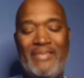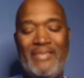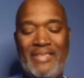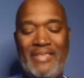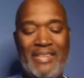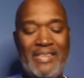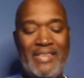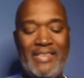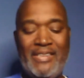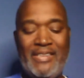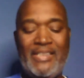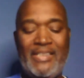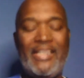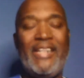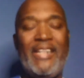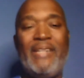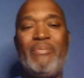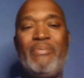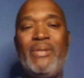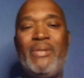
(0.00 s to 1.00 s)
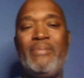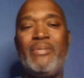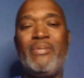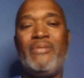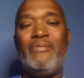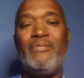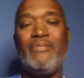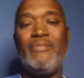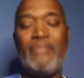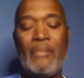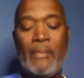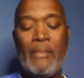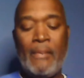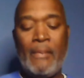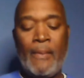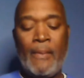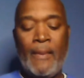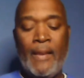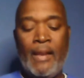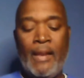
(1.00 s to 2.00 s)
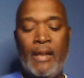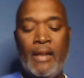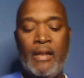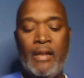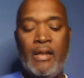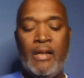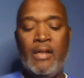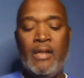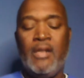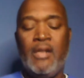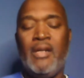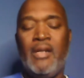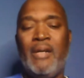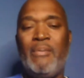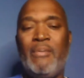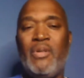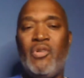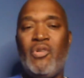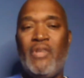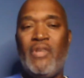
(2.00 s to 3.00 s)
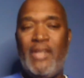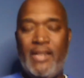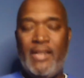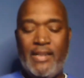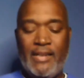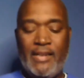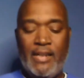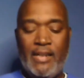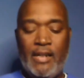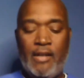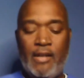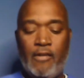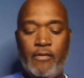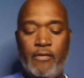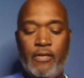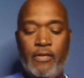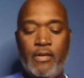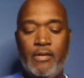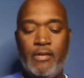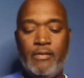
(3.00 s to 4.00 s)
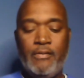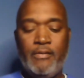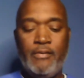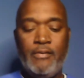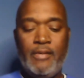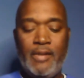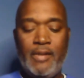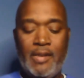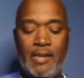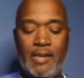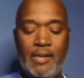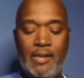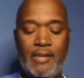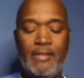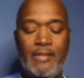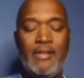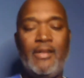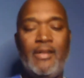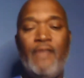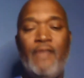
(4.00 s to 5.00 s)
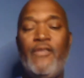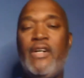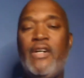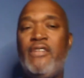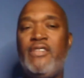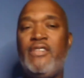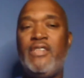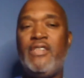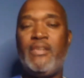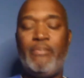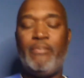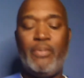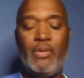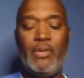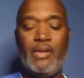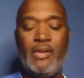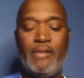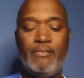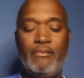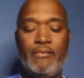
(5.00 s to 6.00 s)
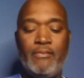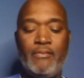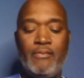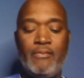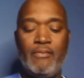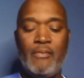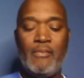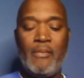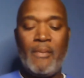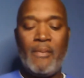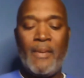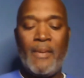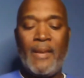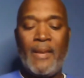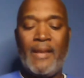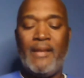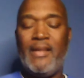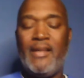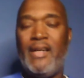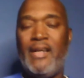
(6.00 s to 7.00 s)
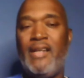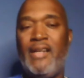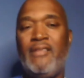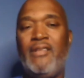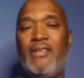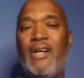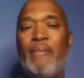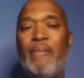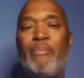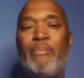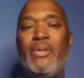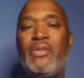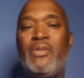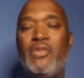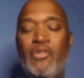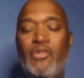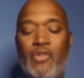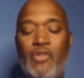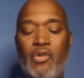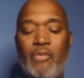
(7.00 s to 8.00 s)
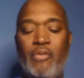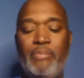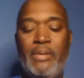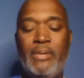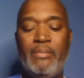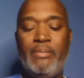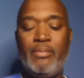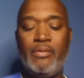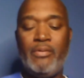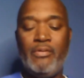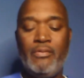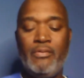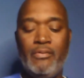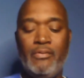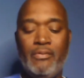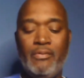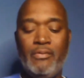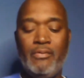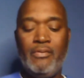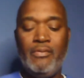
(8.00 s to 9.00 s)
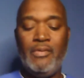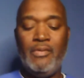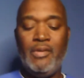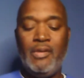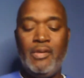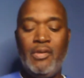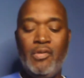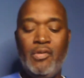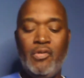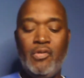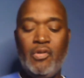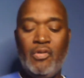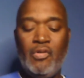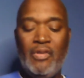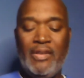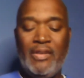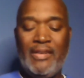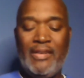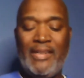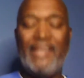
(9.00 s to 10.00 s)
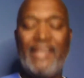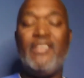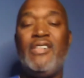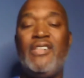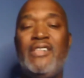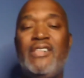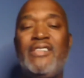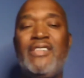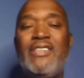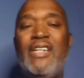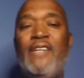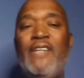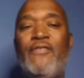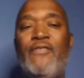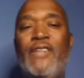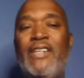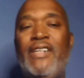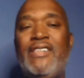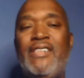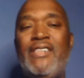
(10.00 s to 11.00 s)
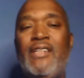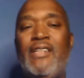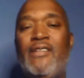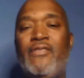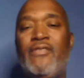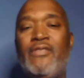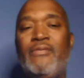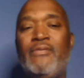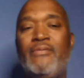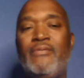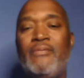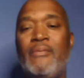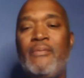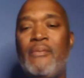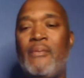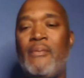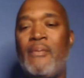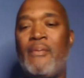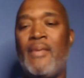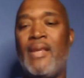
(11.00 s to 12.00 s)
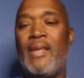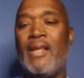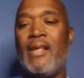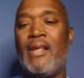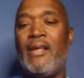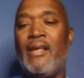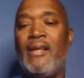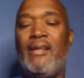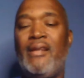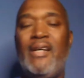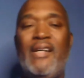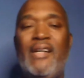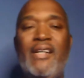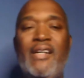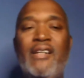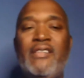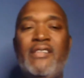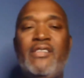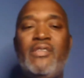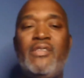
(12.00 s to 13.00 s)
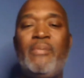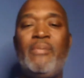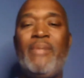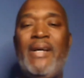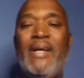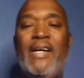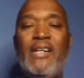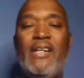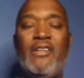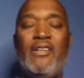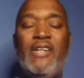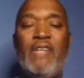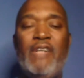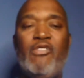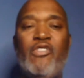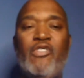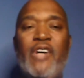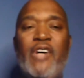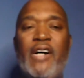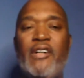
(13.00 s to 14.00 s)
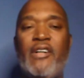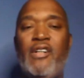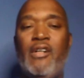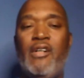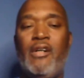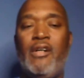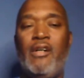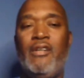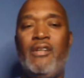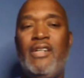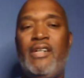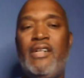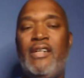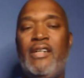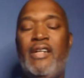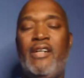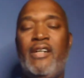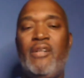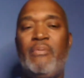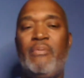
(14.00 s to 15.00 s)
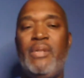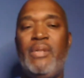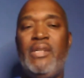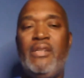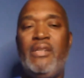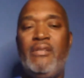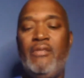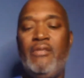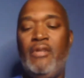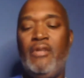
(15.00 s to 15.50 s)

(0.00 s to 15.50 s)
it's a shame, people. Let me go ahead and get off. I'm very disappointed that a bunch of grown people who they couldn't think for themselves. Now they little stupid ass gonna have a record, or they're gonna be